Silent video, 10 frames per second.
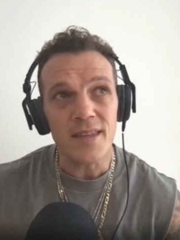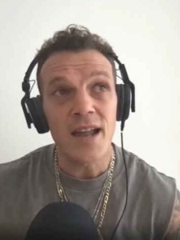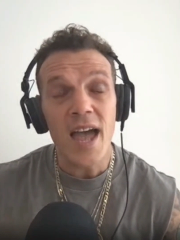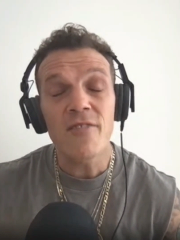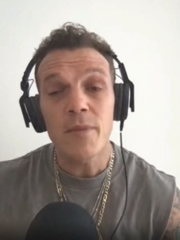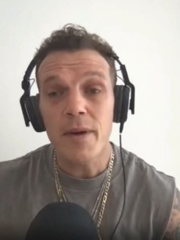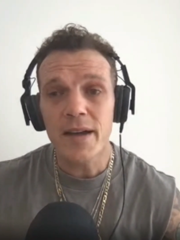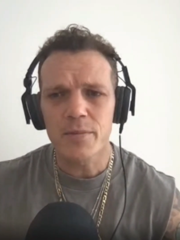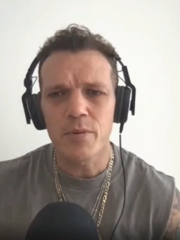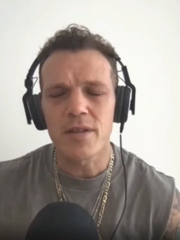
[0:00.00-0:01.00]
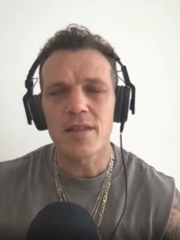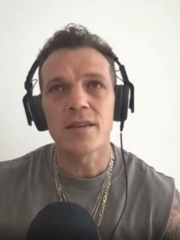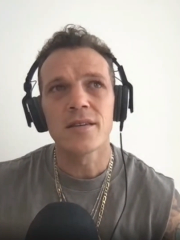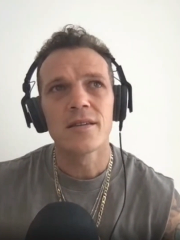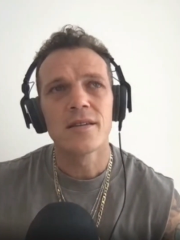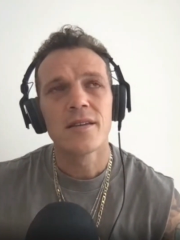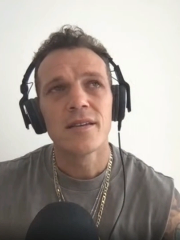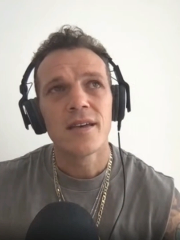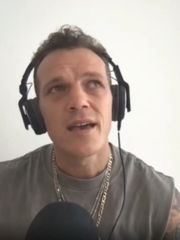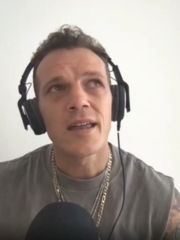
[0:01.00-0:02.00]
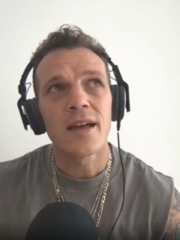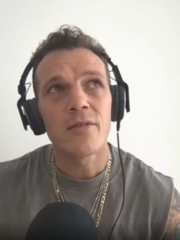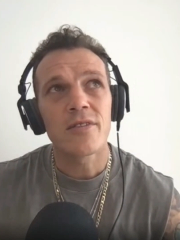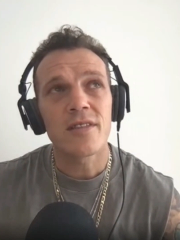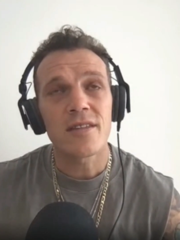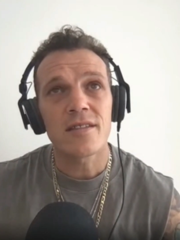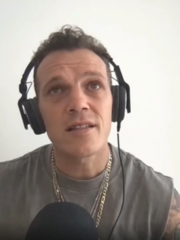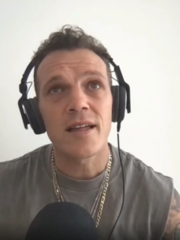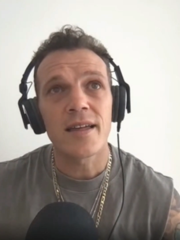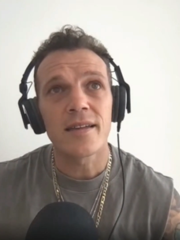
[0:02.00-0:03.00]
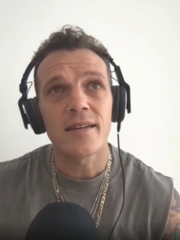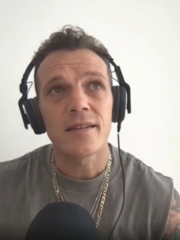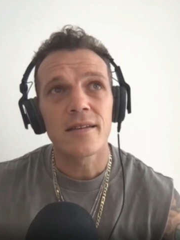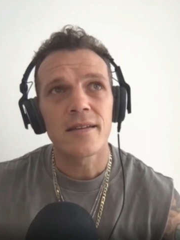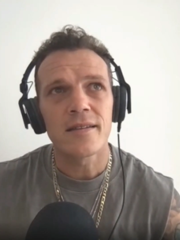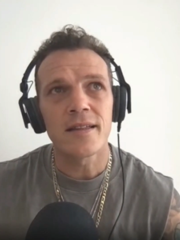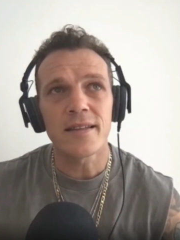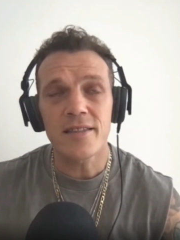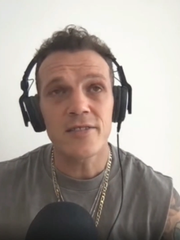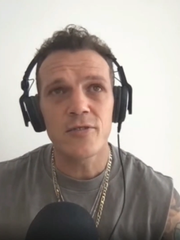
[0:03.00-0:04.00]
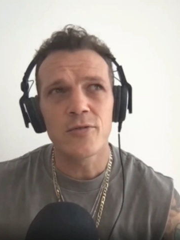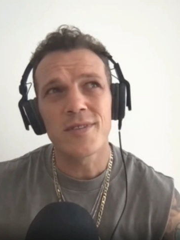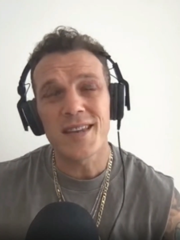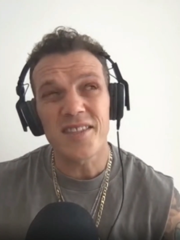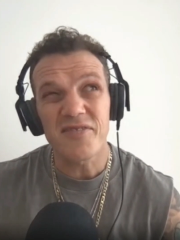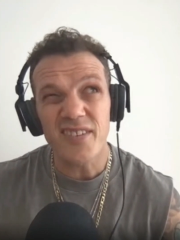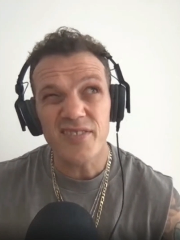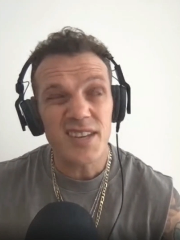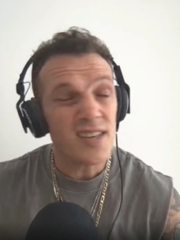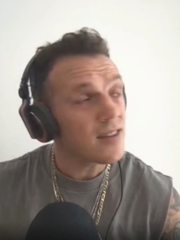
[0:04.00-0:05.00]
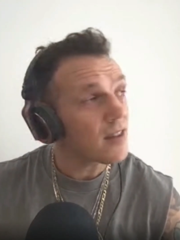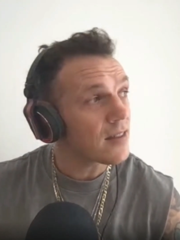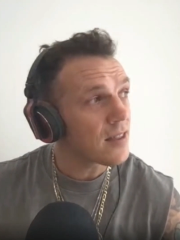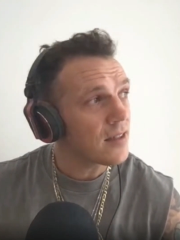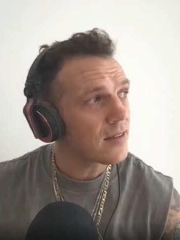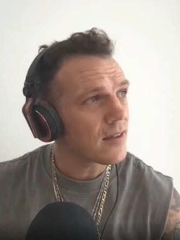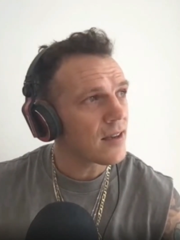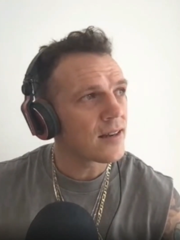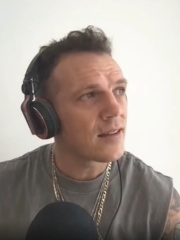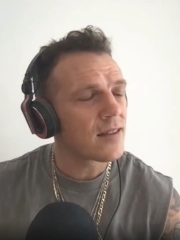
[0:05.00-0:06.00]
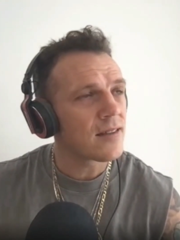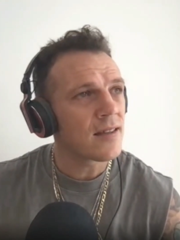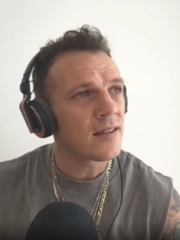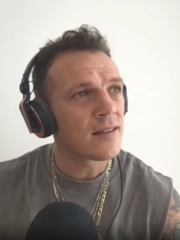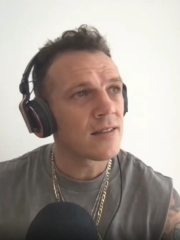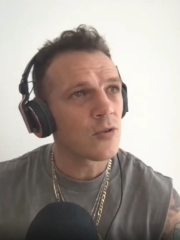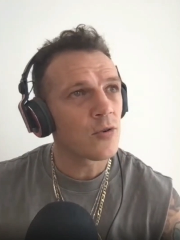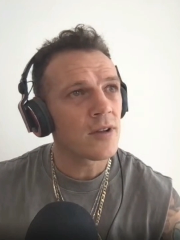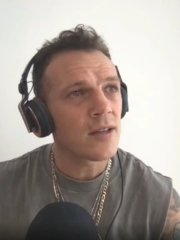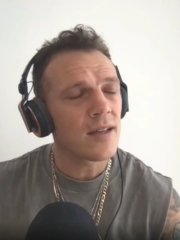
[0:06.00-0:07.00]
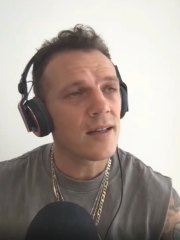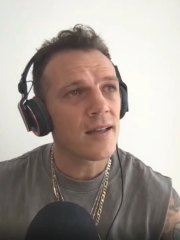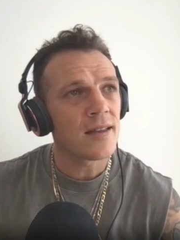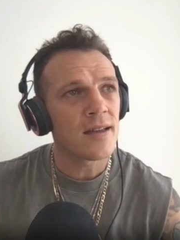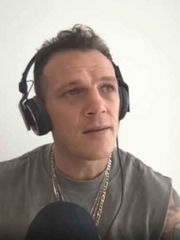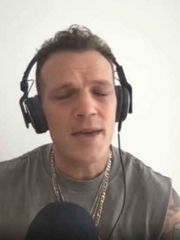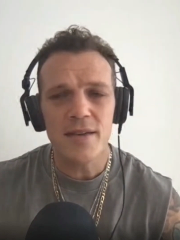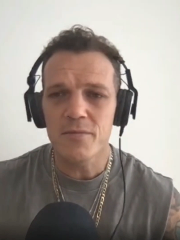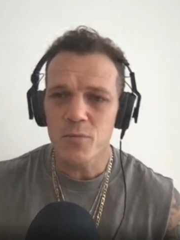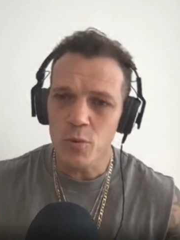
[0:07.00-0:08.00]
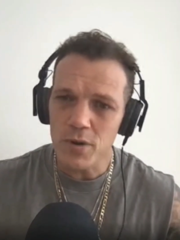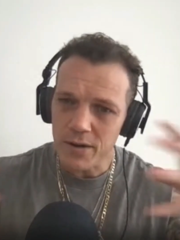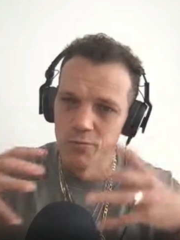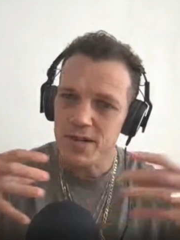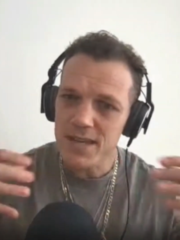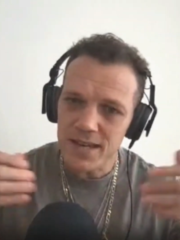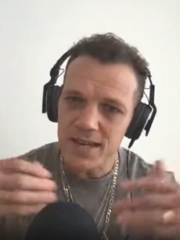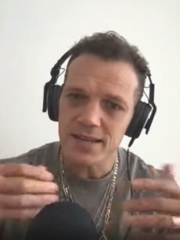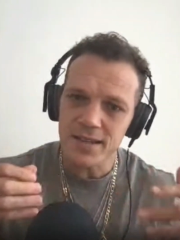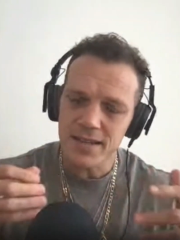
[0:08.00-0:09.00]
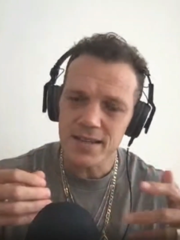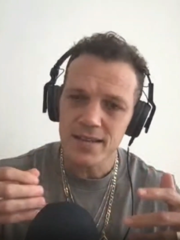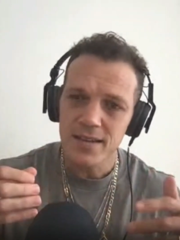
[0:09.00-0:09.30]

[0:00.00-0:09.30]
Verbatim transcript: And I haven't been mm. back to prison. And I was just like, like this dude was in his 50s, I think. And he and his daughter and him had were like reconnecting